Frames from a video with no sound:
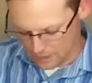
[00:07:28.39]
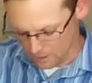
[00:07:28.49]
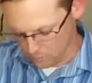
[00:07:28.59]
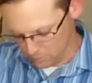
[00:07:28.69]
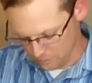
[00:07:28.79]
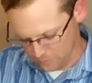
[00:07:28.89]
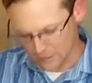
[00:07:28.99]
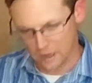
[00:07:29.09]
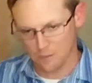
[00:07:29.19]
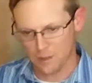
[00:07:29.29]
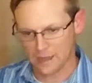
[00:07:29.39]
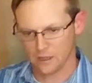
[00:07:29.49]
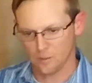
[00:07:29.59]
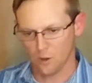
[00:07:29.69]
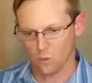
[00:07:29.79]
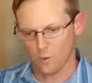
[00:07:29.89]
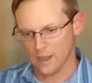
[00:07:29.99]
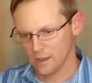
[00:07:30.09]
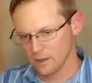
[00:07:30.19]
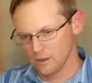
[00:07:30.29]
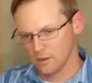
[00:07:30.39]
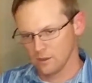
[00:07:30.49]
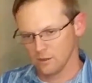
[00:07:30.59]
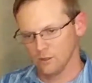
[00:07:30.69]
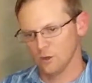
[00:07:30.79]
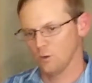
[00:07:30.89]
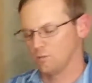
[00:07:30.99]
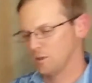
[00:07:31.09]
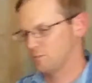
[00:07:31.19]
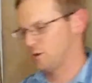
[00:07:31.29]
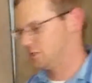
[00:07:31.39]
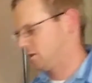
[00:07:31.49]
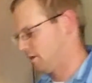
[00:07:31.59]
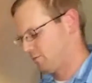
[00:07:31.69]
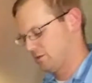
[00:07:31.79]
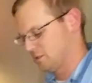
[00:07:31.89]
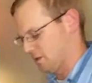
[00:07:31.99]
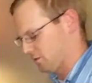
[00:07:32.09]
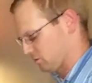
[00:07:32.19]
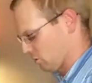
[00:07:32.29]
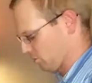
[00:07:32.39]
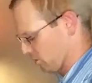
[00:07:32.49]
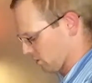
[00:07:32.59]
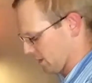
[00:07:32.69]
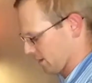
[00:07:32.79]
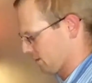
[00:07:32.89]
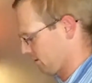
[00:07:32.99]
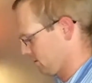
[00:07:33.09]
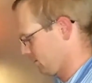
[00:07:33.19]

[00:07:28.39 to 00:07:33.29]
I don't really feel like unpacking them all the way. You know what a blood pressure cuff and a stethoscope look like.